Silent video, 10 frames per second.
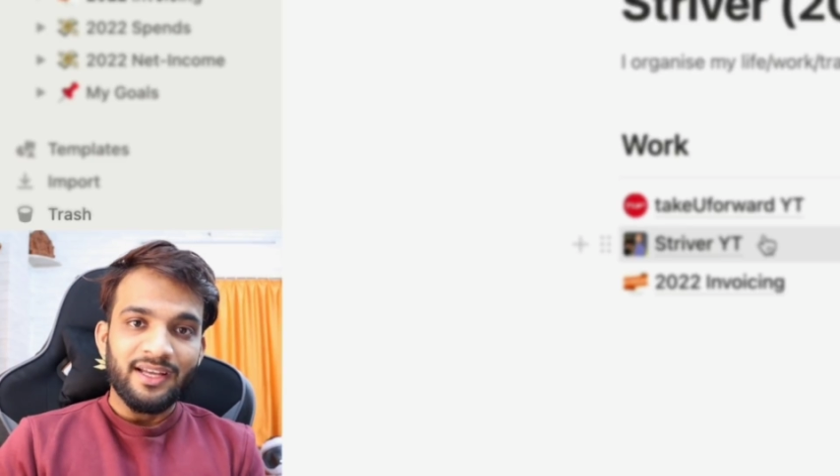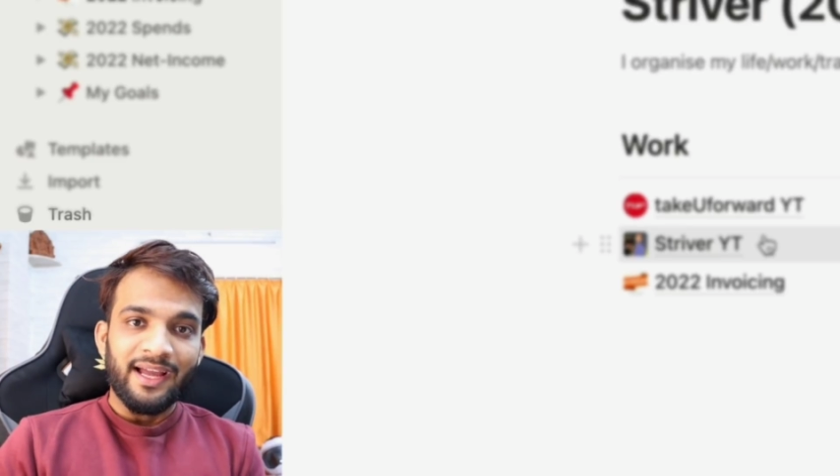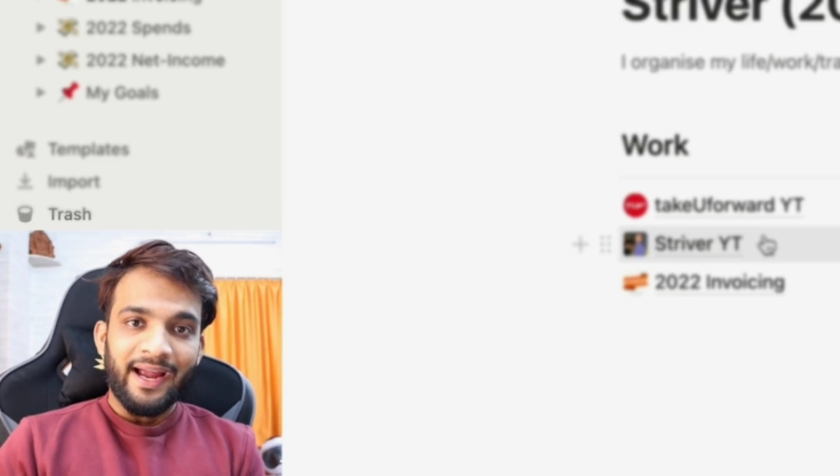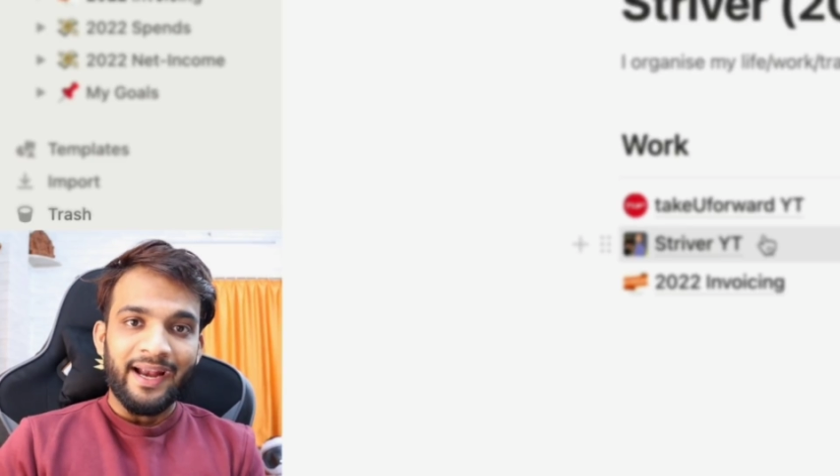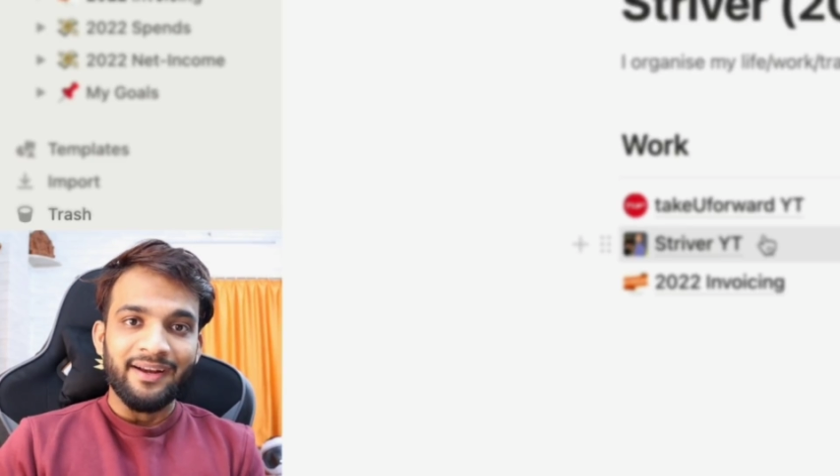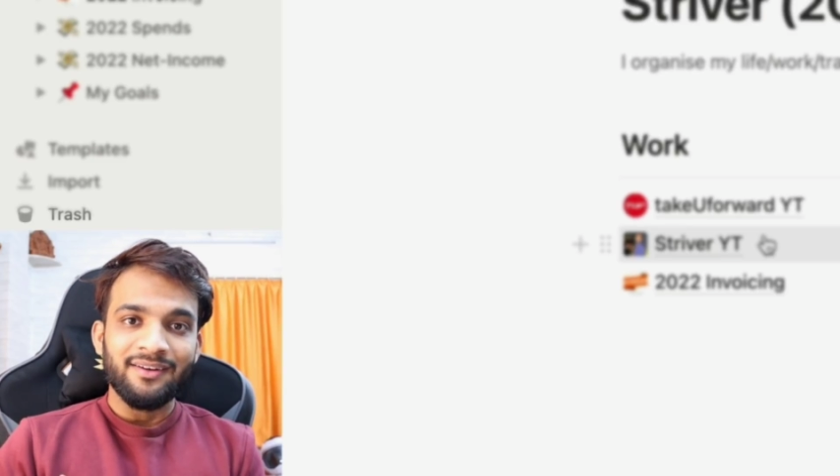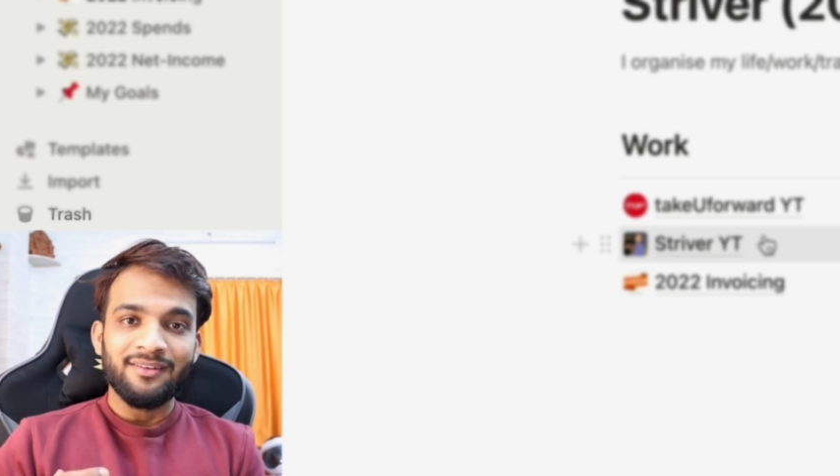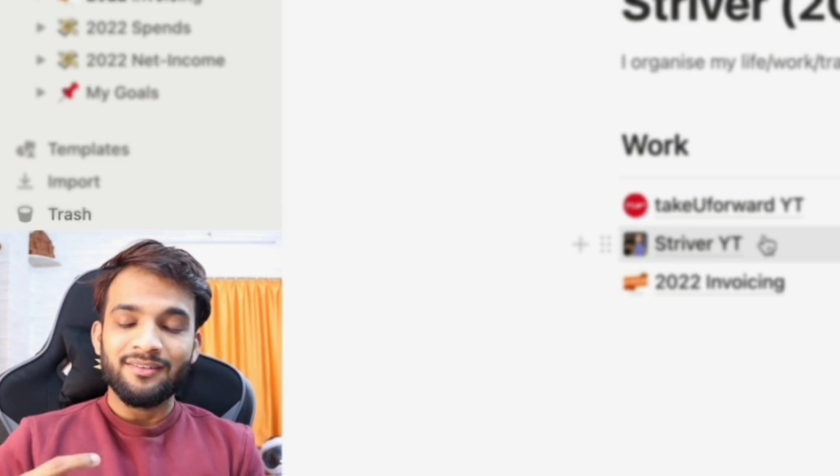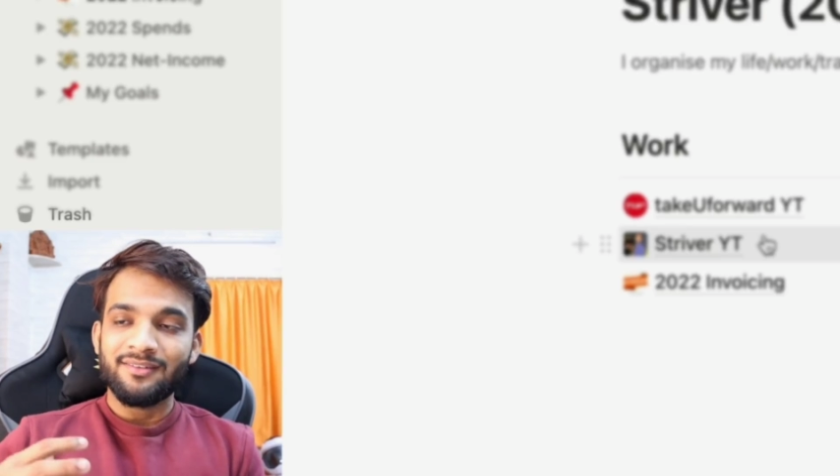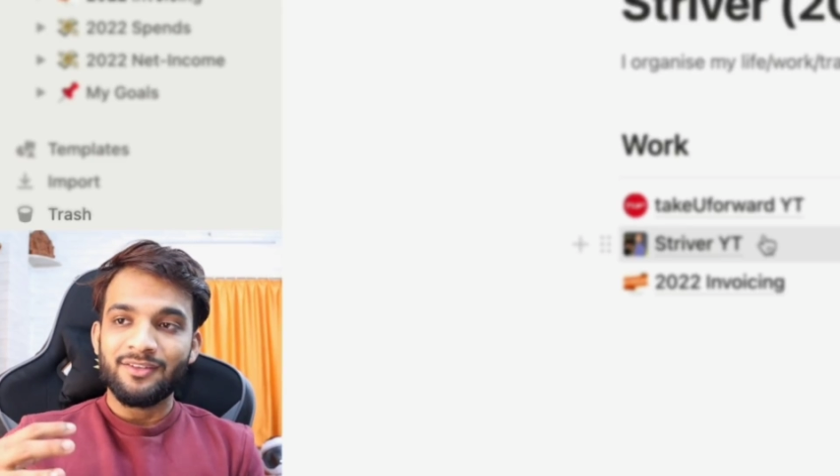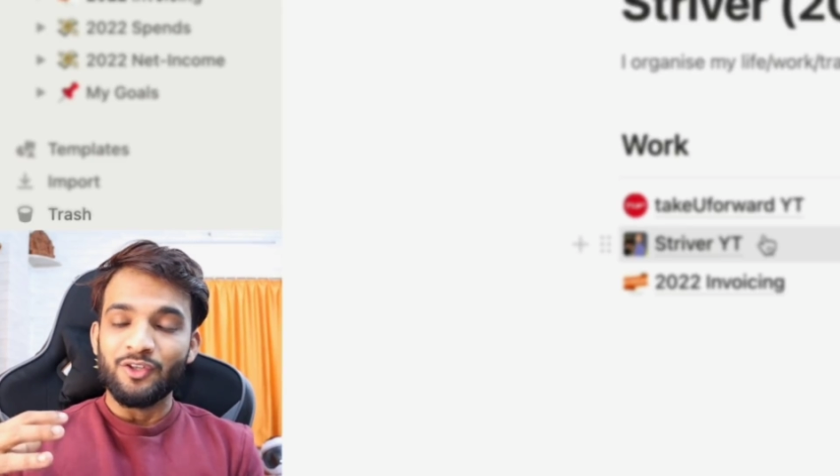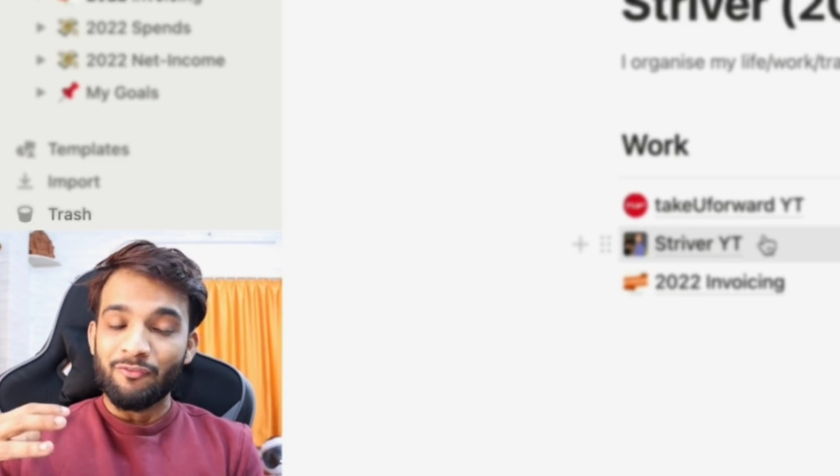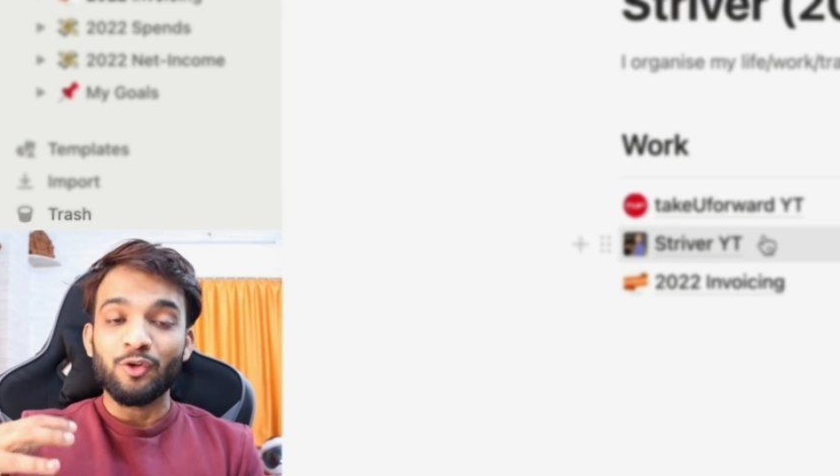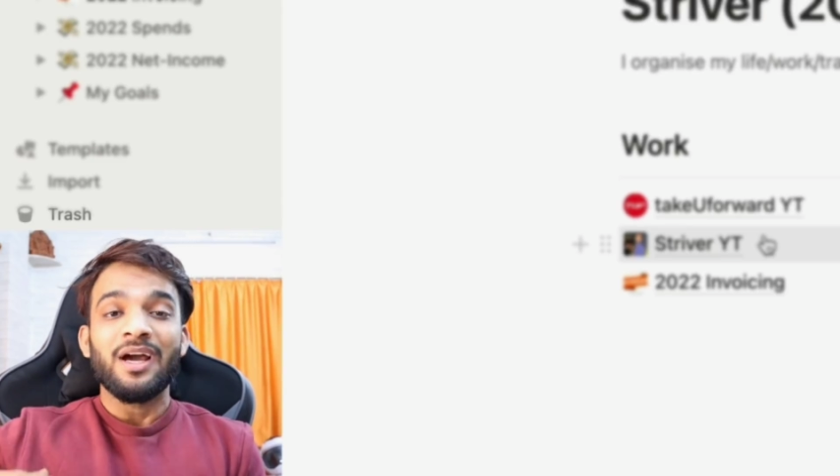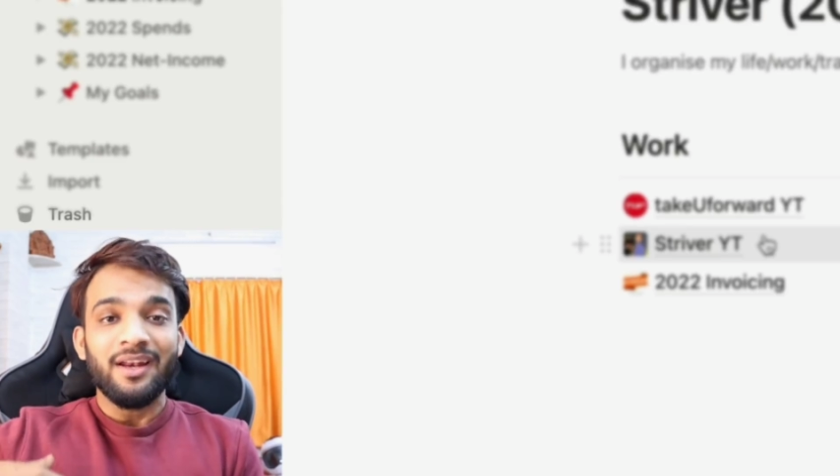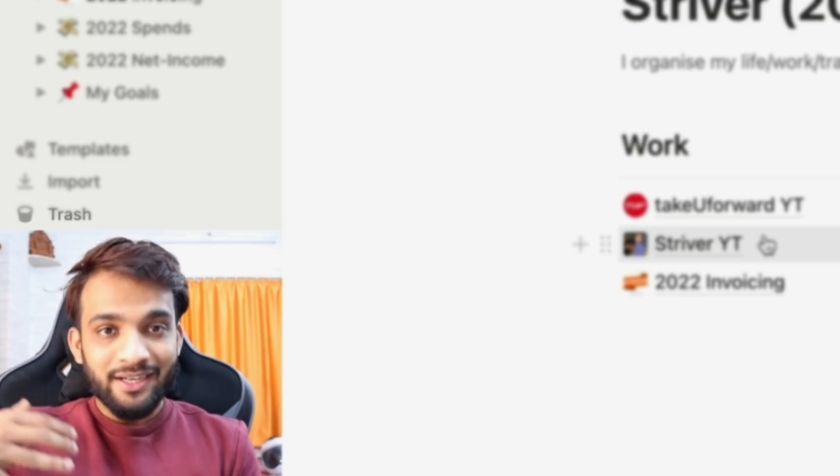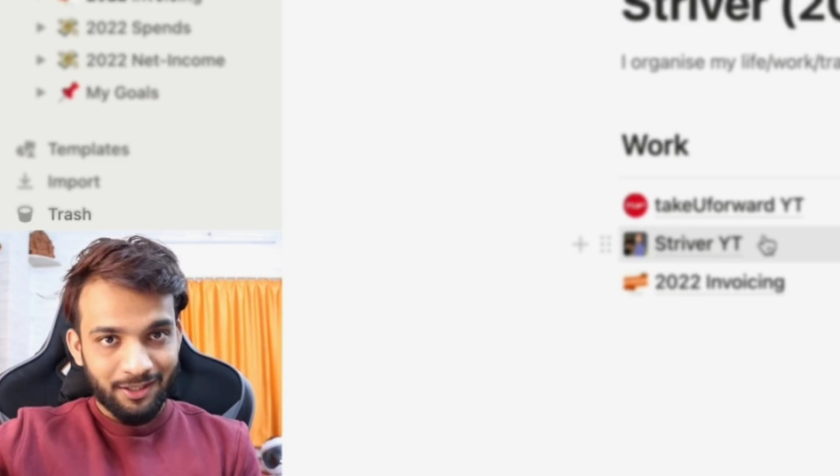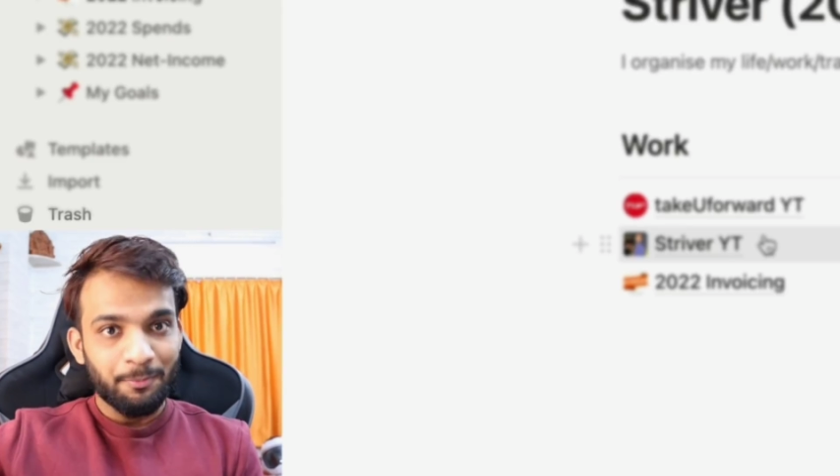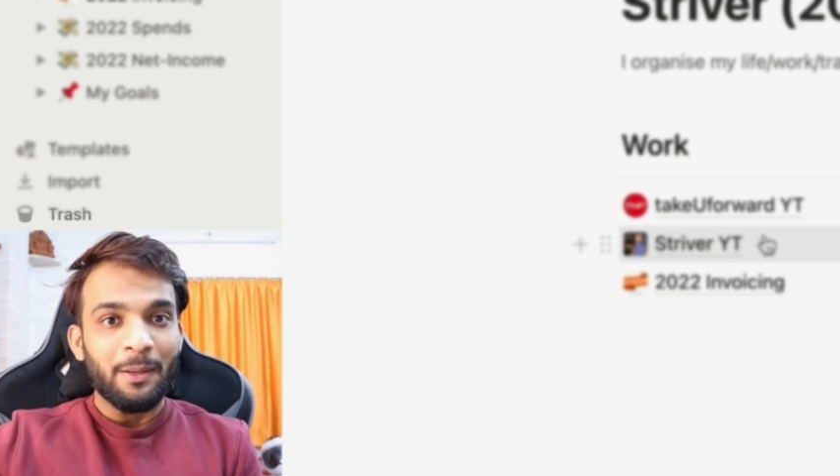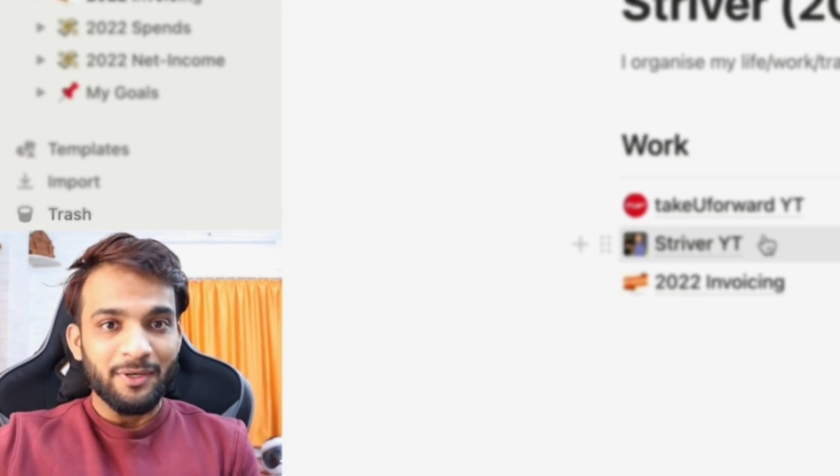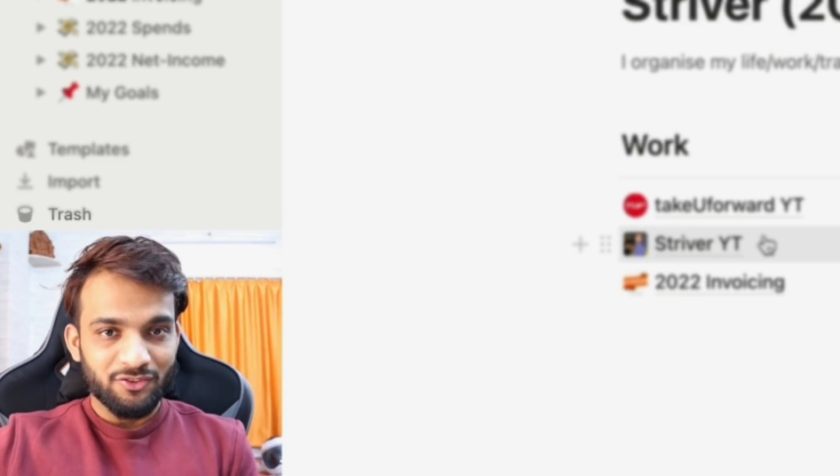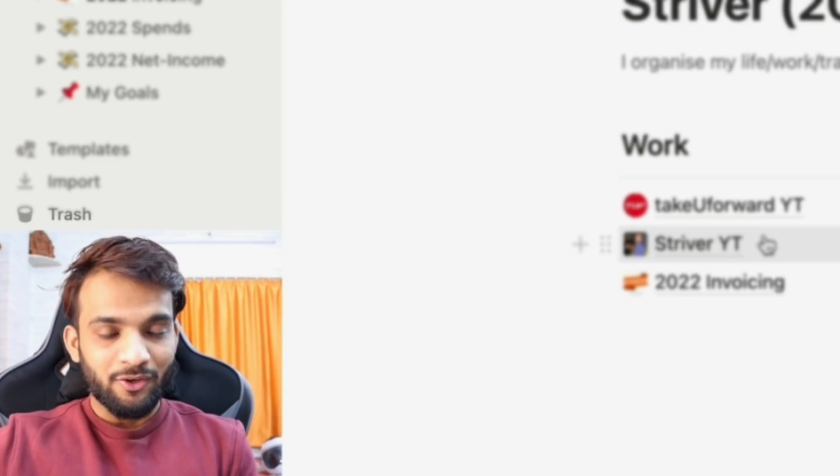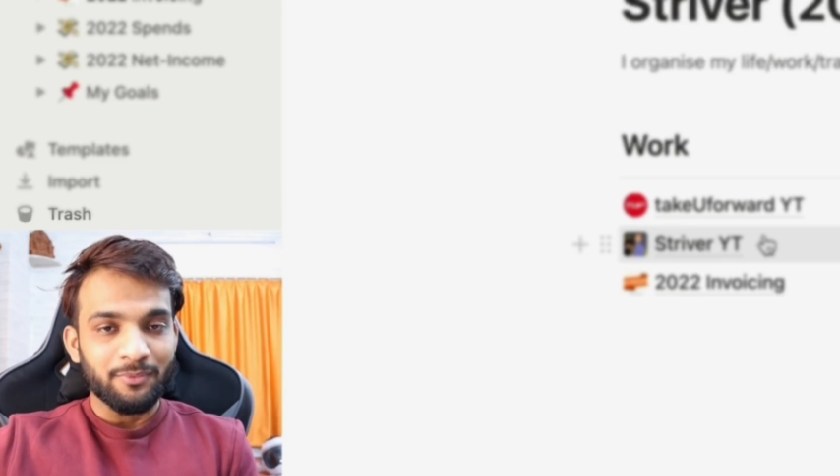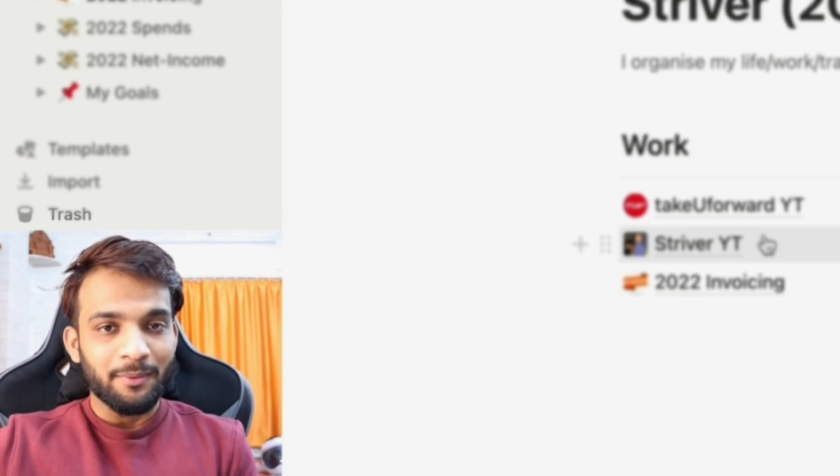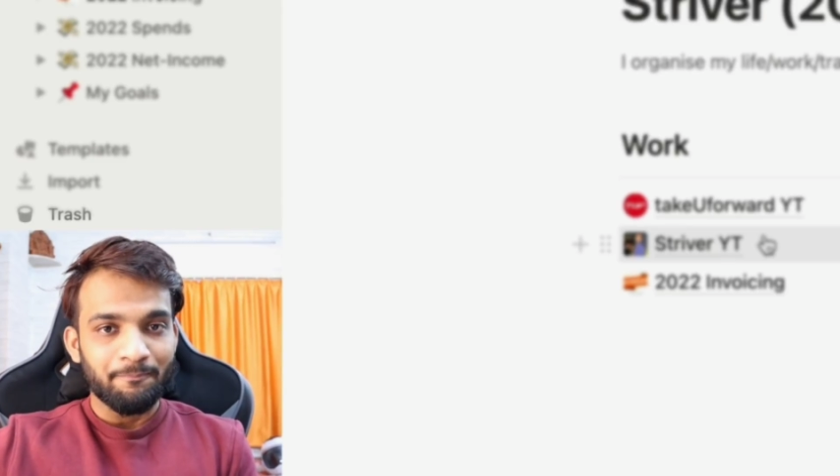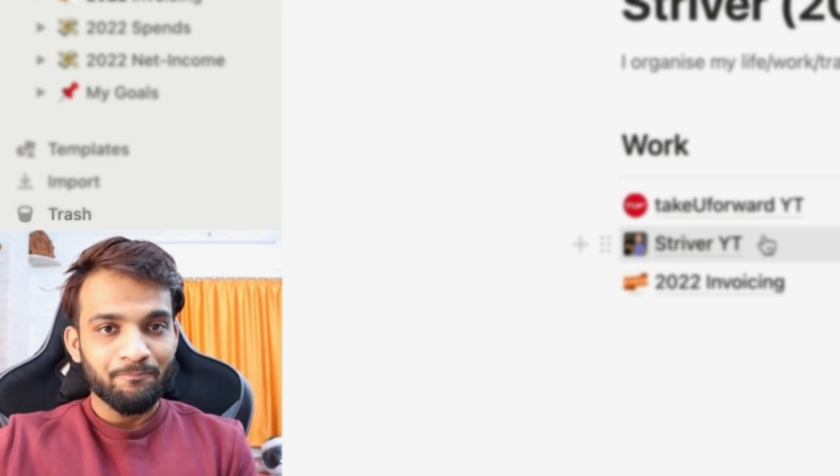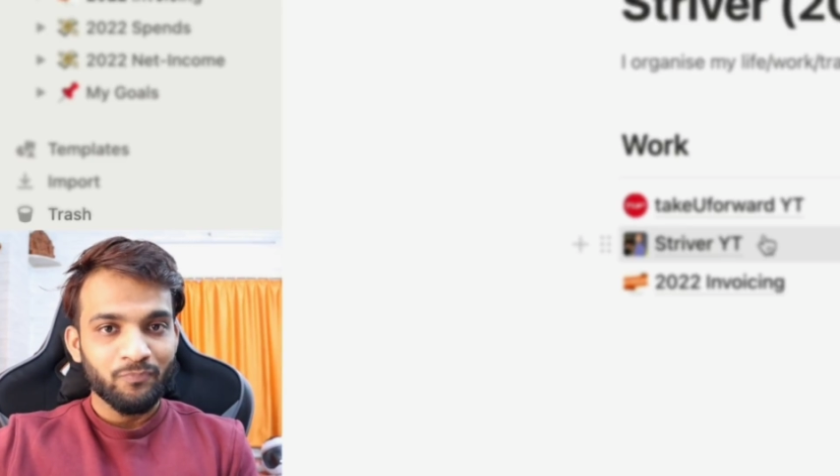and you have to collect payments from them.